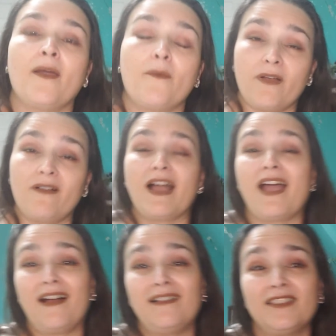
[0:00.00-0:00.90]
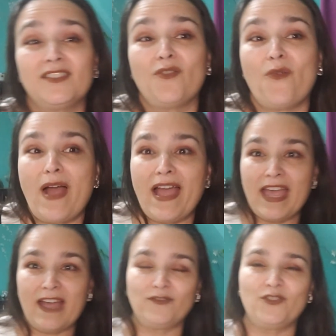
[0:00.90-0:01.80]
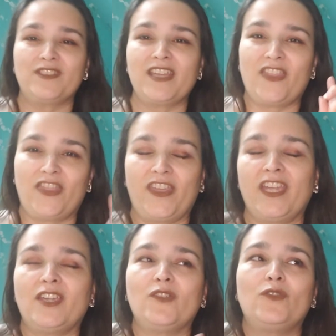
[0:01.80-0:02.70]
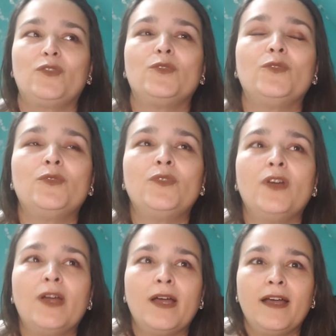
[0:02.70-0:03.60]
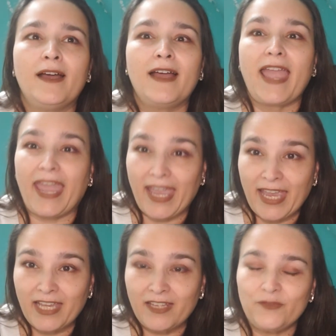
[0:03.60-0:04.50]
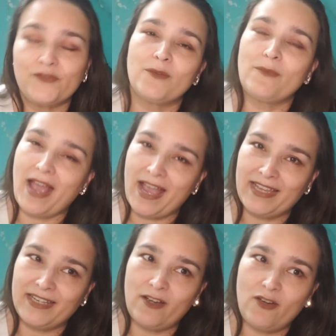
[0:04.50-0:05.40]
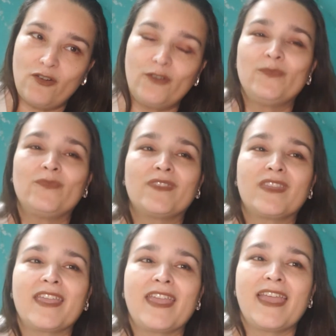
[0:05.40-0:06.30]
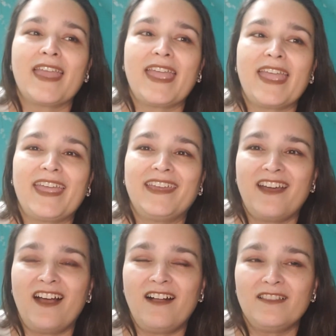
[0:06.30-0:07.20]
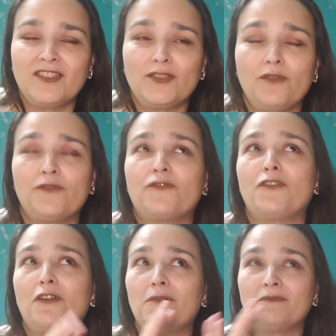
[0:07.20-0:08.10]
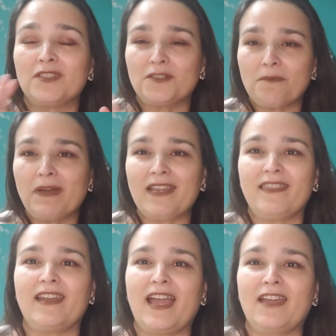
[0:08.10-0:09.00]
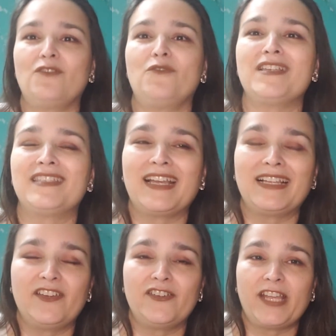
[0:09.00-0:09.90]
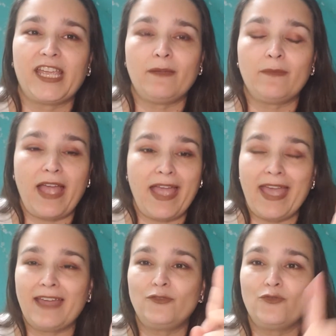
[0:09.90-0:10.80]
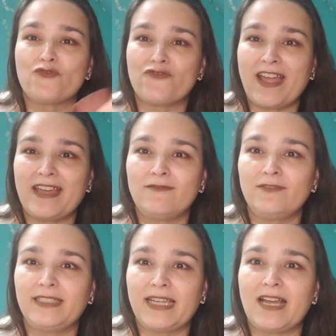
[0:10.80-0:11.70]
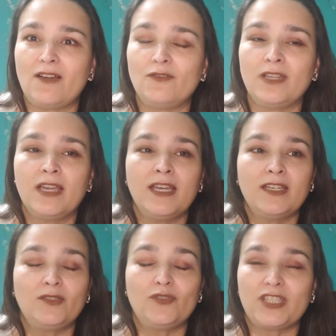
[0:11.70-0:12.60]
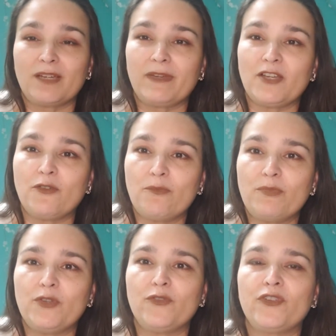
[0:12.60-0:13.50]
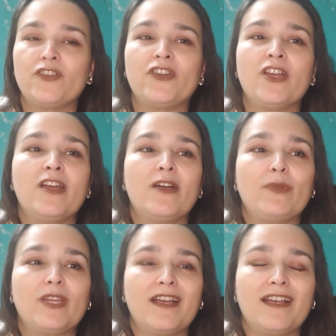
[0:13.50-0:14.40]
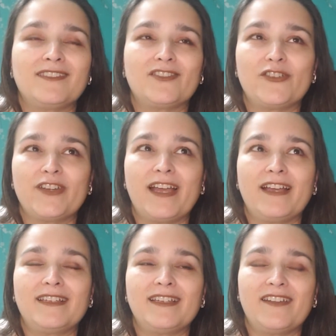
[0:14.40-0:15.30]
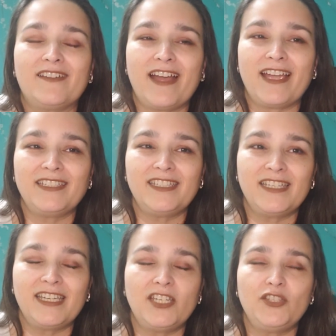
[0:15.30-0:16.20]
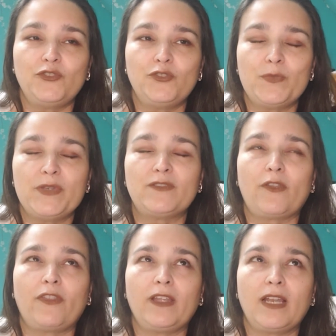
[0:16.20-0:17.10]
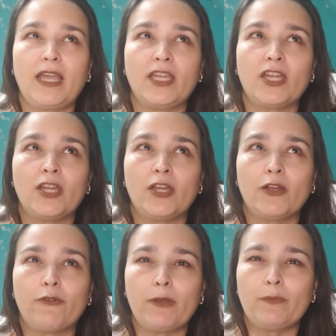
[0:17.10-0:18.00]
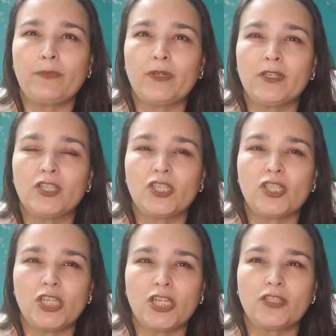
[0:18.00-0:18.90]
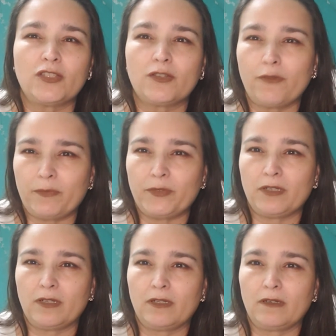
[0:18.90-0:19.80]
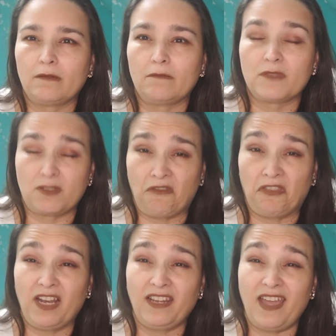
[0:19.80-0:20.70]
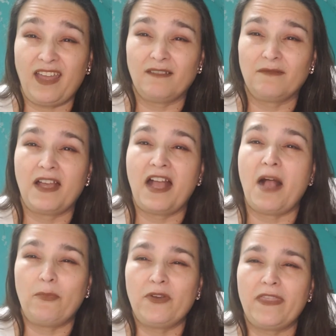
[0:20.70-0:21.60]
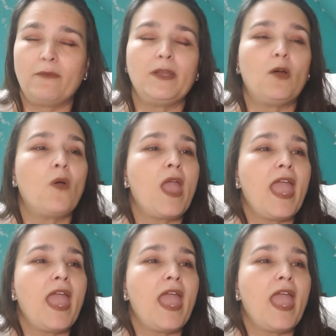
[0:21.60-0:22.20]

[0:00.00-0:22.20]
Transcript: Well, also, I have to say thank you to Anne from Idaho, and also from somebody that I don't know exactly her name. I had to run down to check my computer because her ID in YouTube is something like CripChicks Crypt, something like that. I'll put it down below.